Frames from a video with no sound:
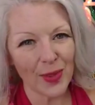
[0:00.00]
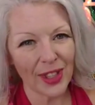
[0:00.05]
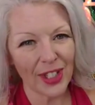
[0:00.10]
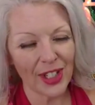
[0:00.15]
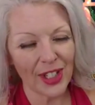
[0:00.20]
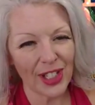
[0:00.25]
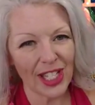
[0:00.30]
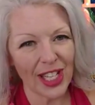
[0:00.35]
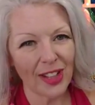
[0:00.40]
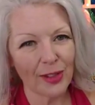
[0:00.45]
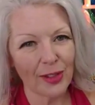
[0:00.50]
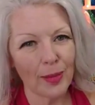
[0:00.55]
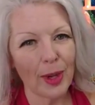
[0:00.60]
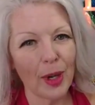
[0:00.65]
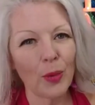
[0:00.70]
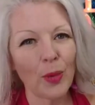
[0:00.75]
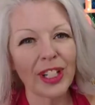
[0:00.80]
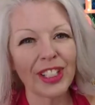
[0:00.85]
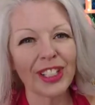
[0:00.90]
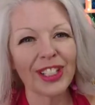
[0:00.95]
with yourself
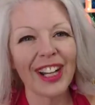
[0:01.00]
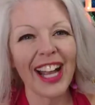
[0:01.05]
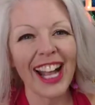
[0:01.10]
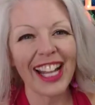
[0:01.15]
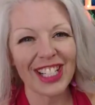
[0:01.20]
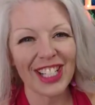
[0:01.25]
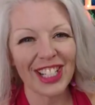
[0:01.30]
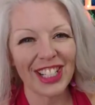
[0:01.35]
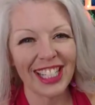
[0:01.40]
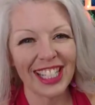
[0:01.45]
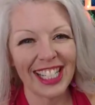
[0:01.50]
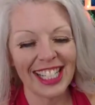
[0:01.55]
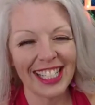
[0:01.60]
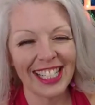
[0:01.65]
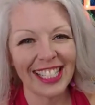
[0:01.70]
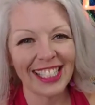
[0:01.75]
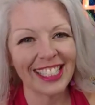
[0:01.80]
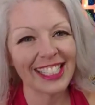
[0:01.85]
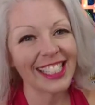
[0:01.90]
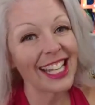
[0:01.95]
about what you're actually
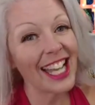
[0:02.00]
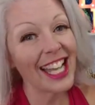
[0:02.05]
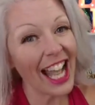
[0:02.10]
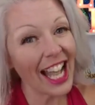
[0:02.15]
eating,